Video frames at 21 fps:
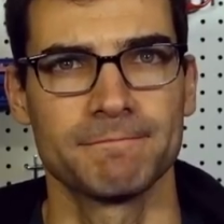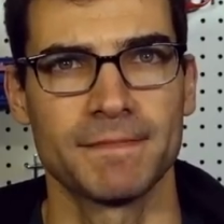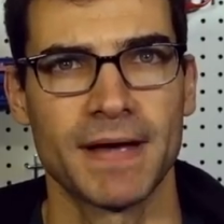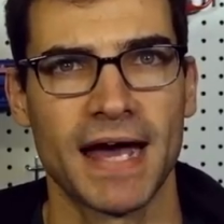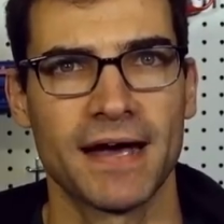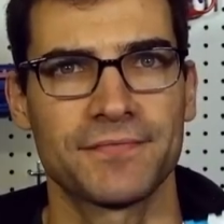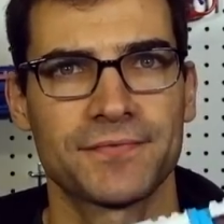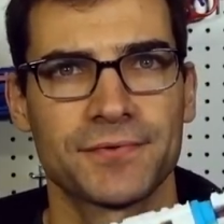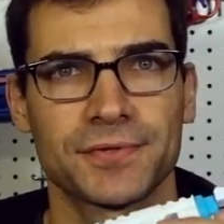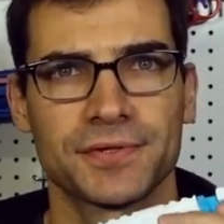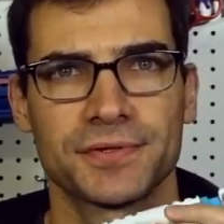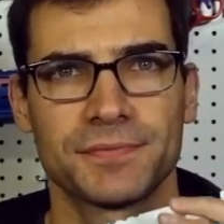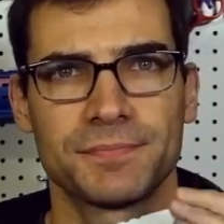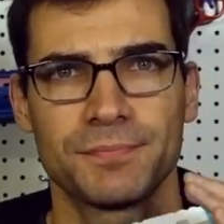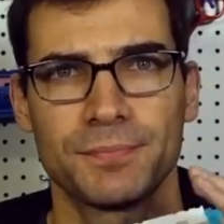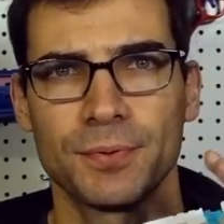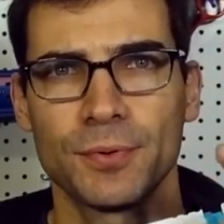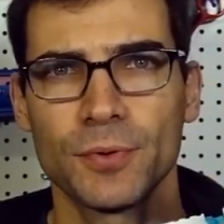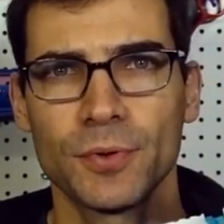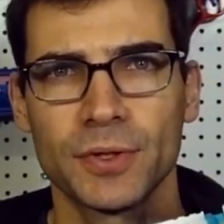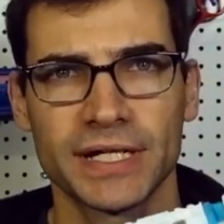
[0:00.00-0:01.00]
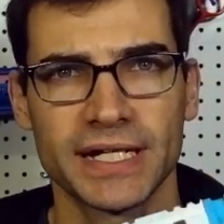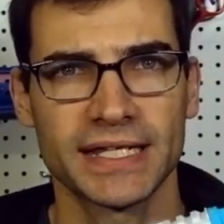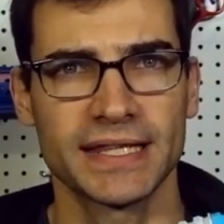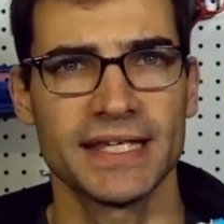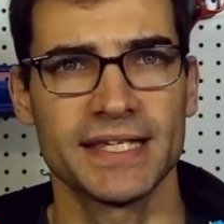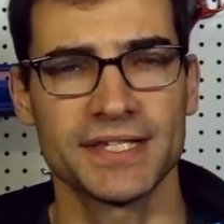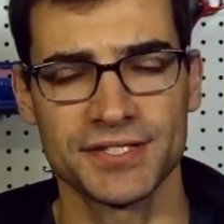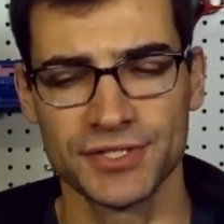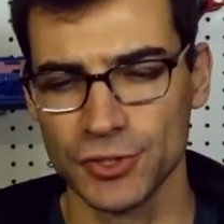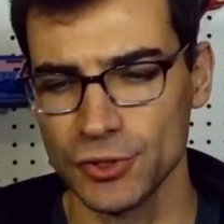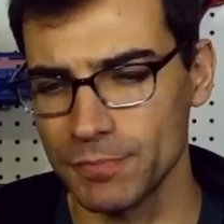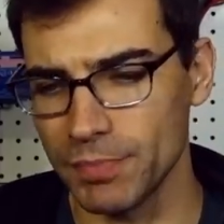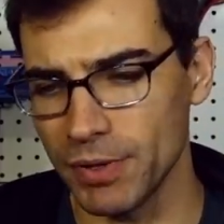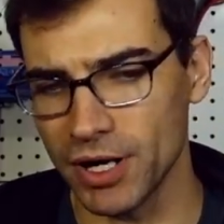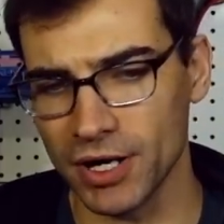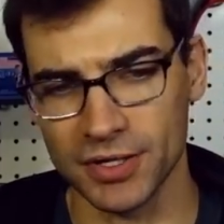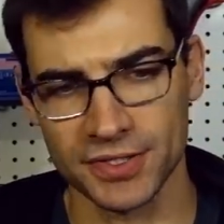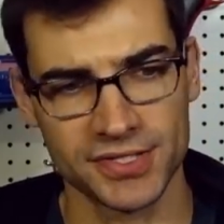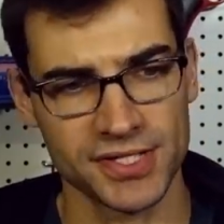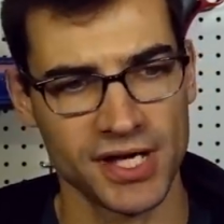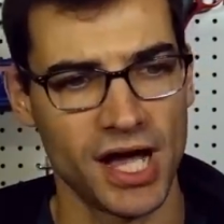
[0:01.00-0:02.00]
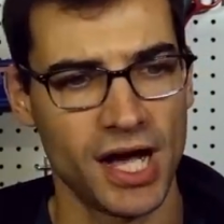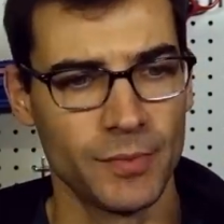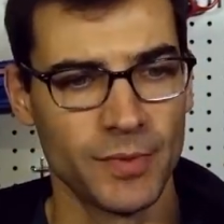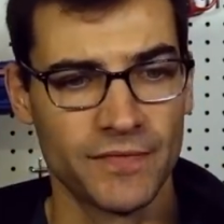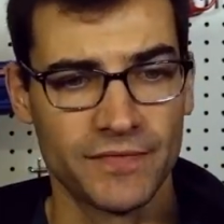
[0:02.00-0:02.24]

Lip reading: After putting these new parts on,